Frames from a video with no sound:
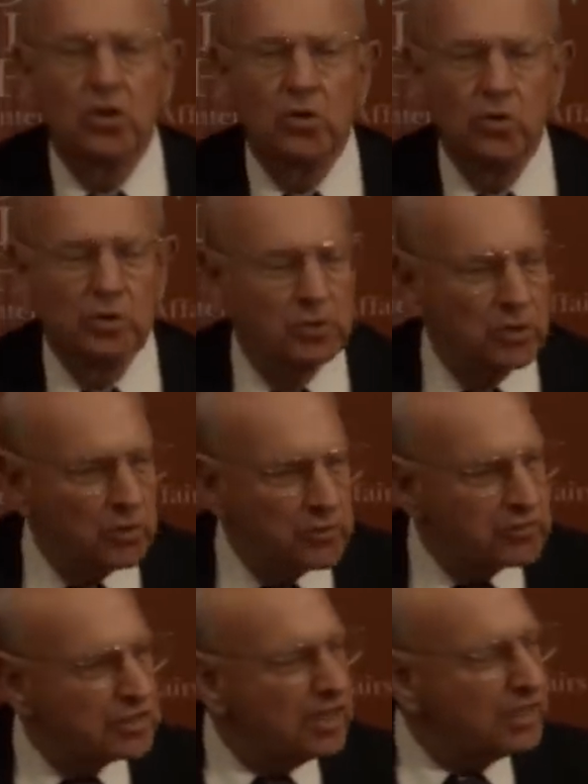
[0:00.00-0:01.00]

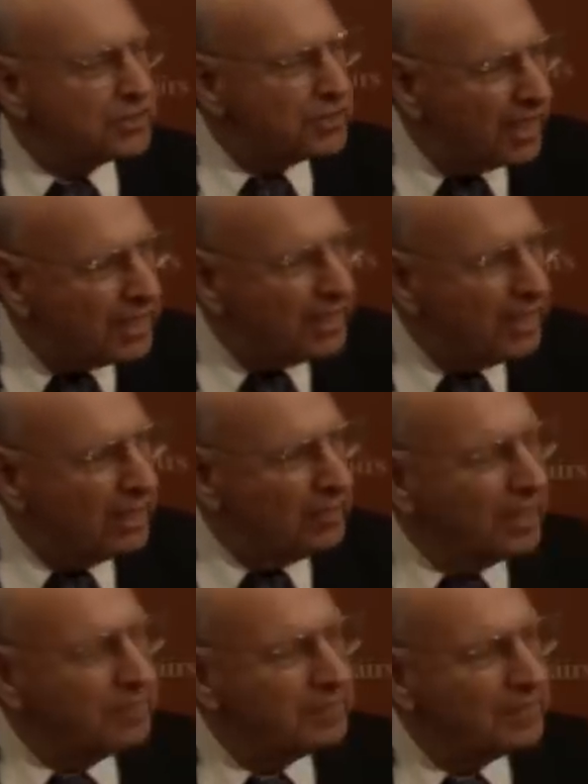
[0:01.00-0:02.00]
removes a second
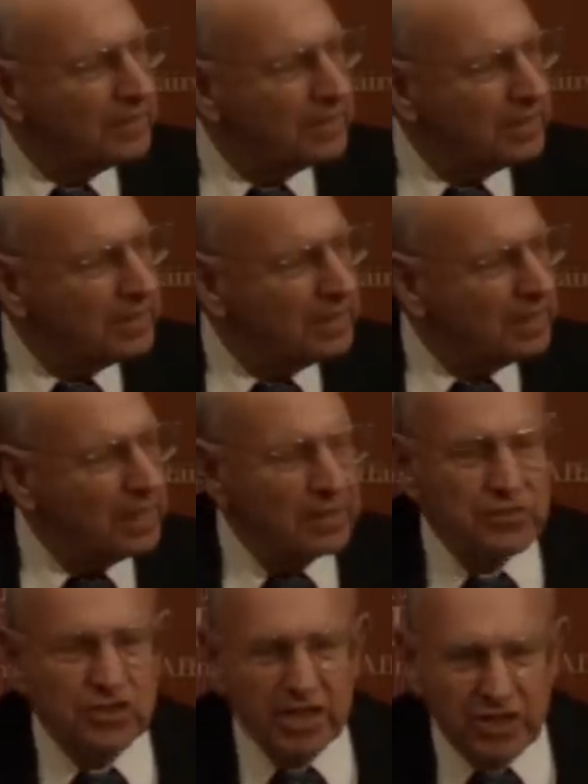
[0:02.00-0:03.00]
area
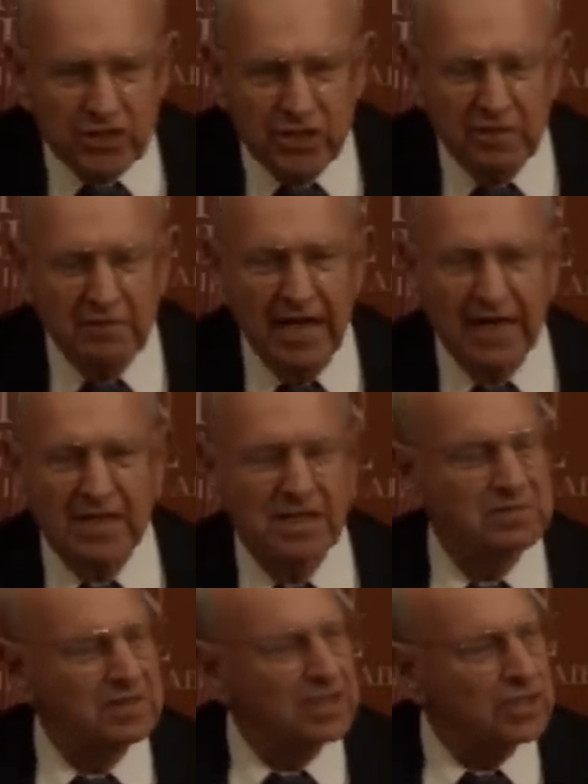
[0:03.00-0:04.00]
of sensitive
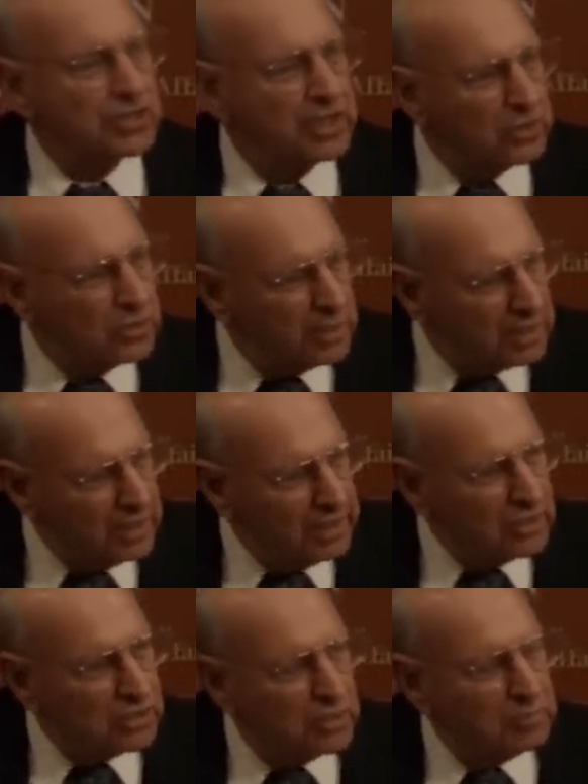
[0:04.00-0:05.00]
activities that could
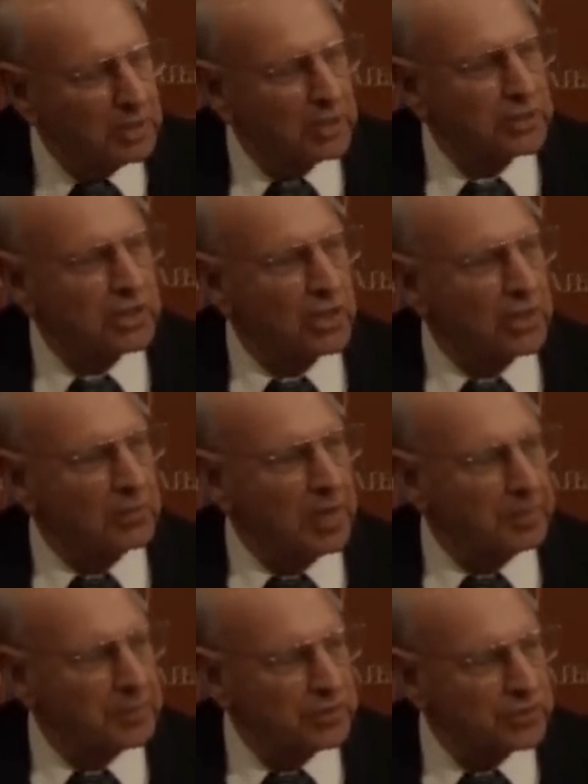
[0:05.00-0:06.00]
lead to military
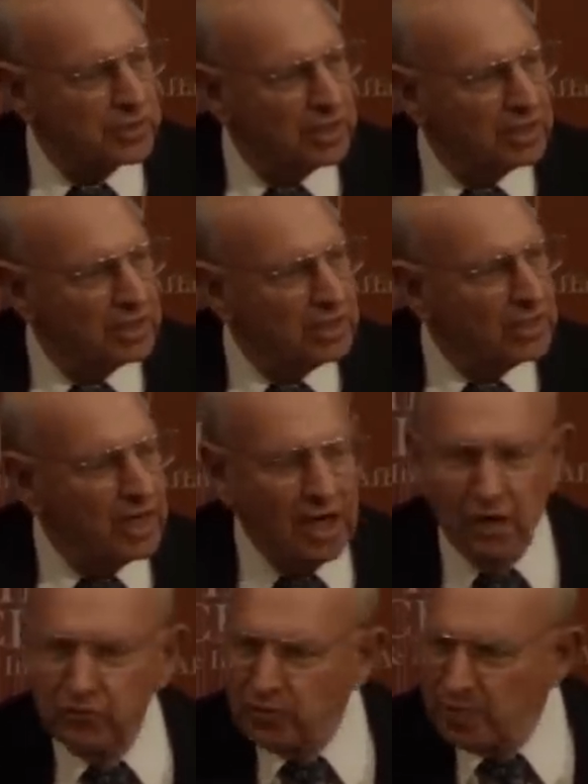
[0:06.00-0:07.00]
weapons
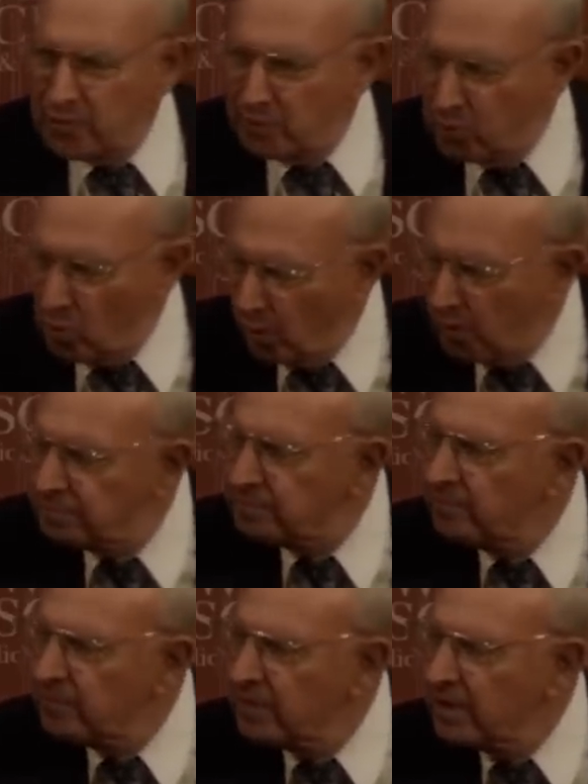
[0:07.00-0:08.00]
uh, from the board.
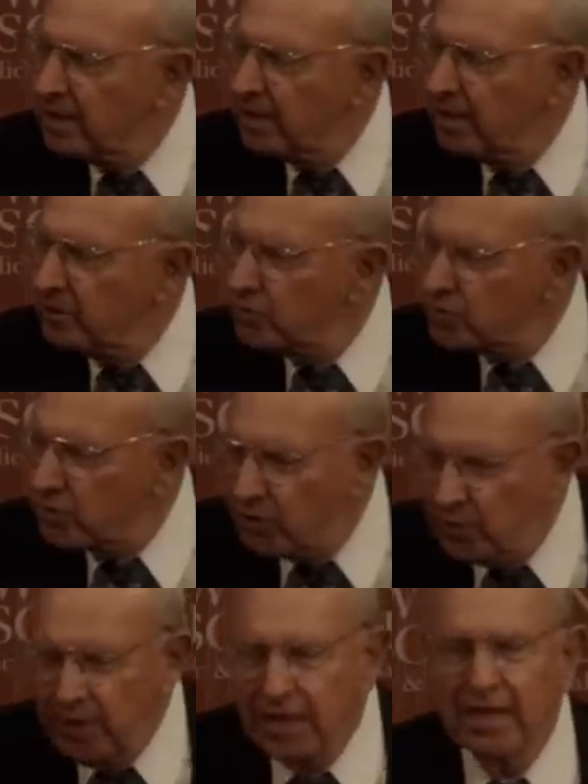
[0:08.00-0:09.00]
And the
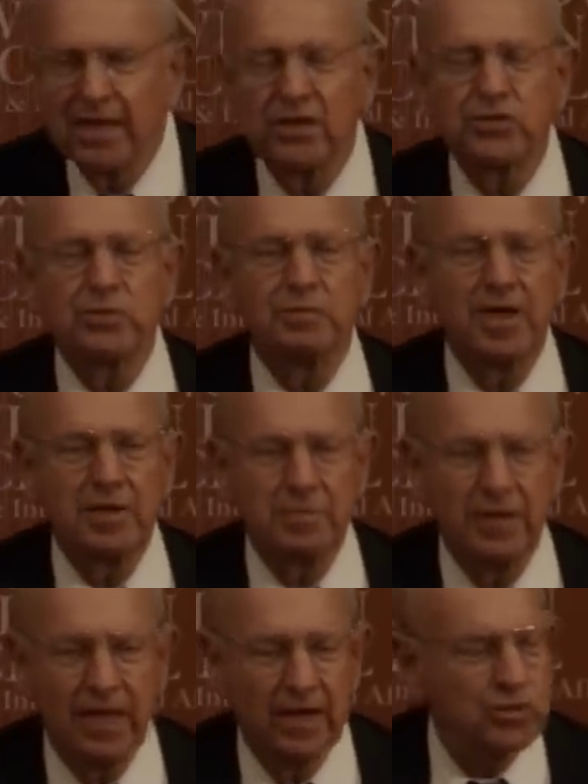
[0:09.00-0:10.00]
Security Council might
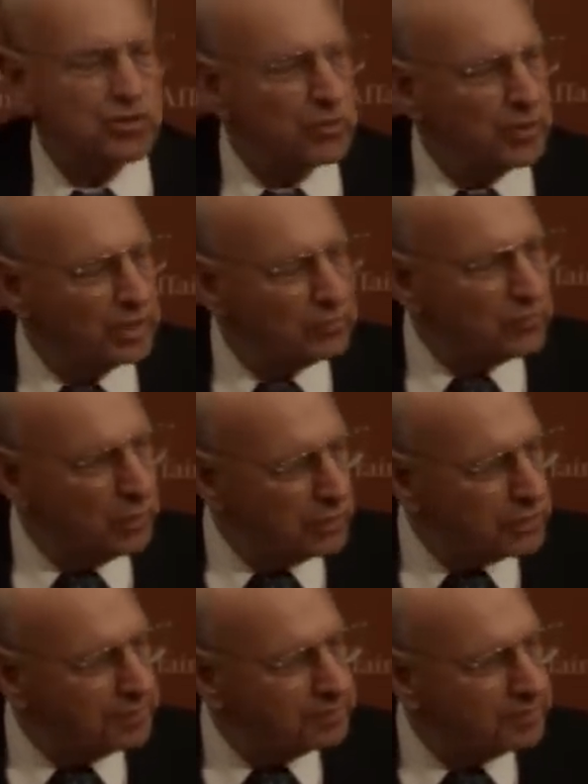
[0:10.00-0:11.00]
be asked to reinforce it.